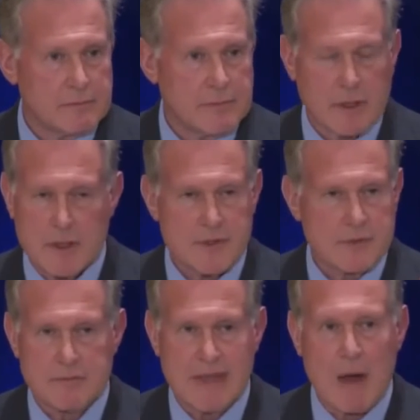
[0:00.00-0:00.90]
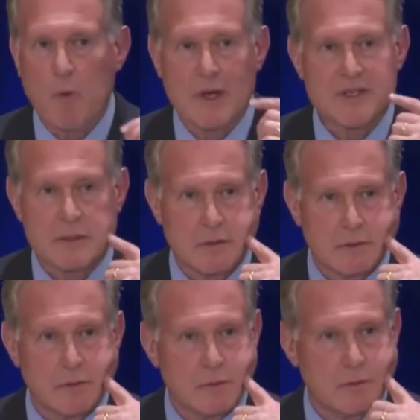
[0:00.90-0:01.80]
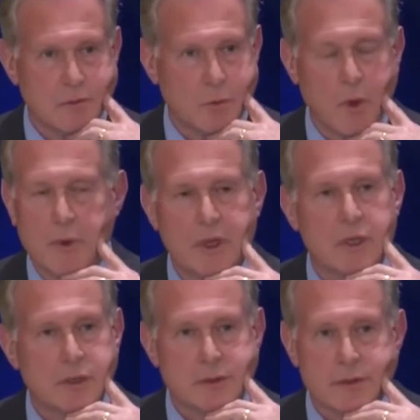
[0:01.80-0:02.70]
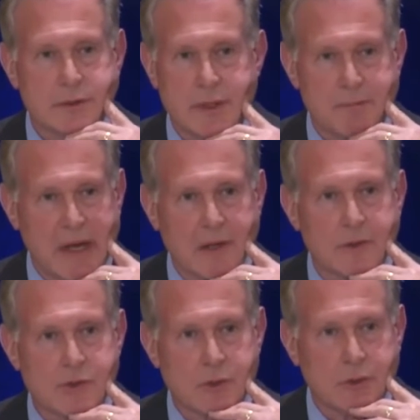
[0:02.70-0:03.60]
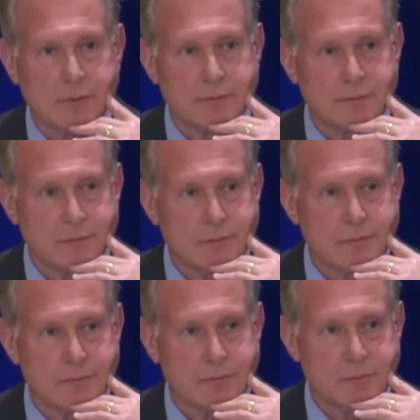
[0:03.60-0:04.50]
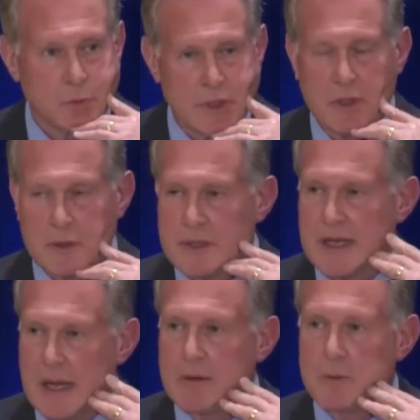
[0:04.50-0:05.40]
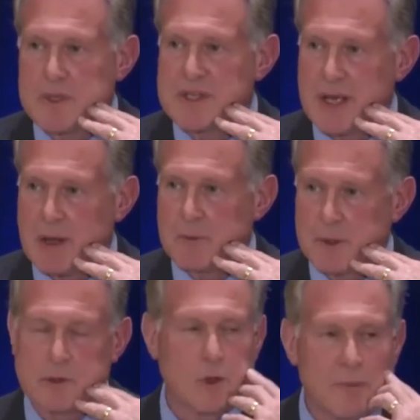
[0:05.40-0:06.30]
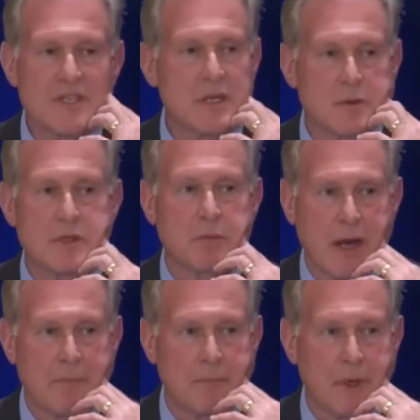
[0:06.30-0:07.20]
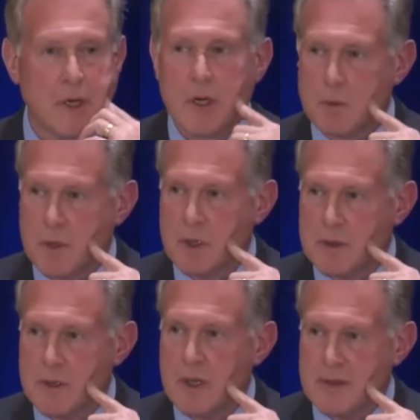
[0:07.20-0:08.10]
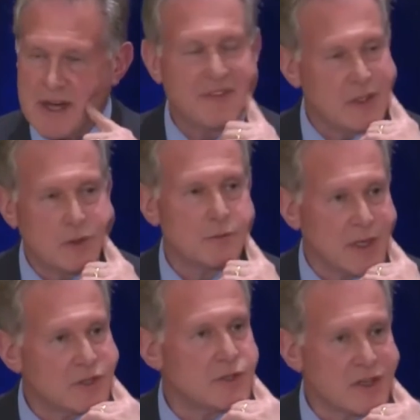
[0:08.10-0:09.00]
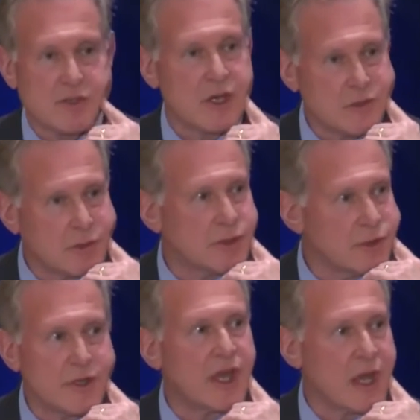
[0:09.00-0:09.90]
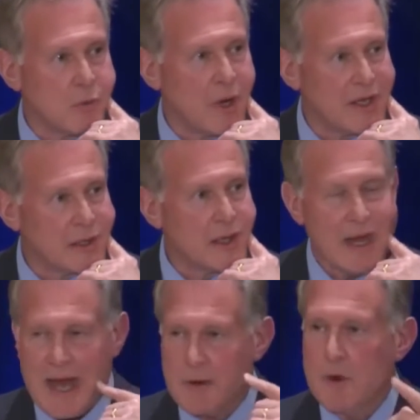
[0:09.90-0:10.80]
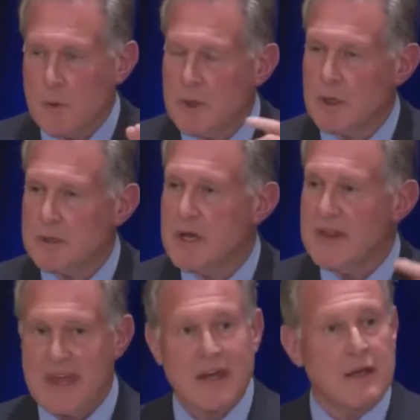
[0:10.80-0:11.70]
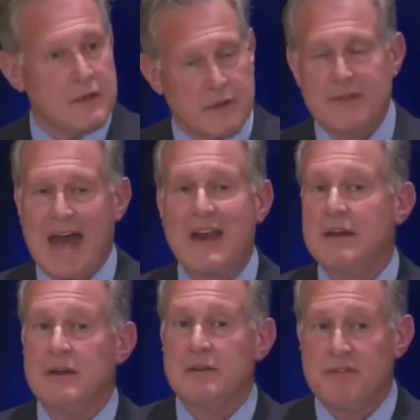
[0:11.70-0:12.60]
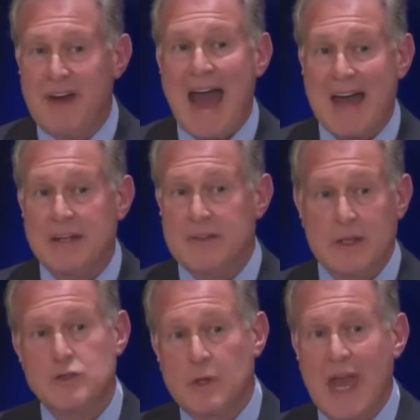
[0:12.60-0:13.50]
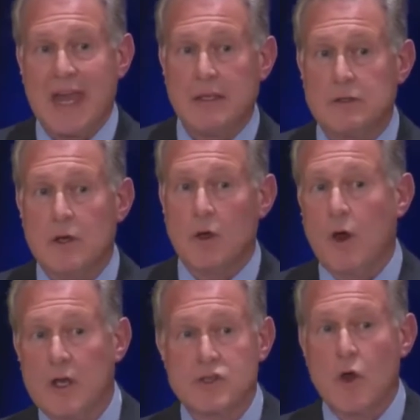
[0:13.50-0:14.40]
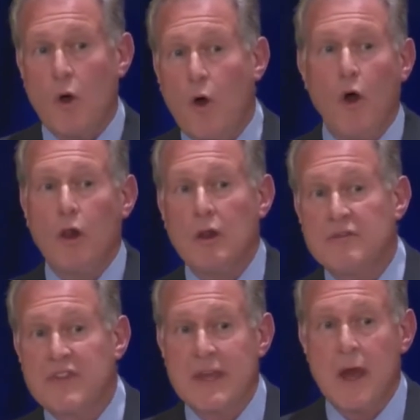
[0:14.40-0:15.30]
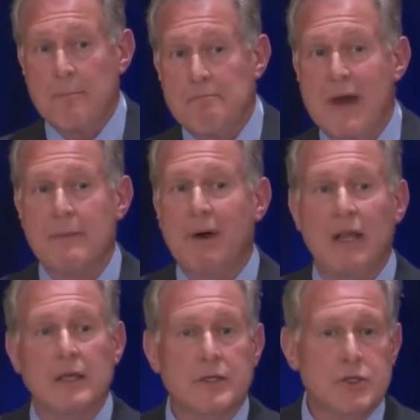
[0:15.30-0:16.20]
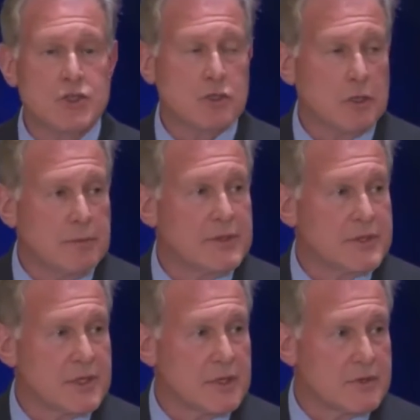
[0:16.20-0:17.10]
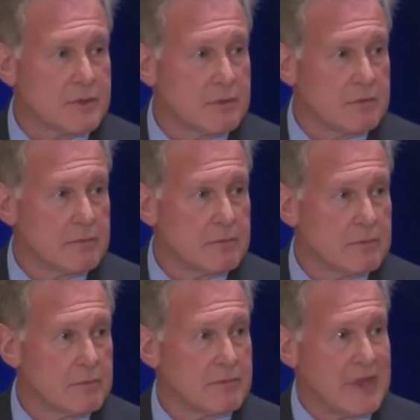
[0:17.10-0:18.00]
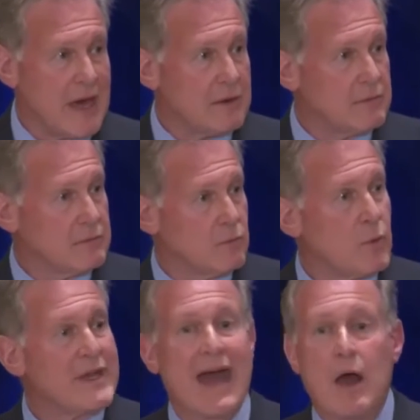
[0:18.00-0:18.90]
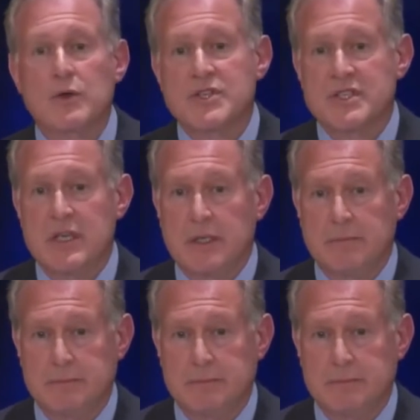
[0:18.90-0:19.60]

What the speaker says: Because that wasn't what we learned in medical school. We learned a calorie was a calorie. We learned obesity was the problem. We learned that if you eat too much and you exercise too little, you gain weight. And we learned that that fat that you gained caused all of the metabolic disturbances that we now see.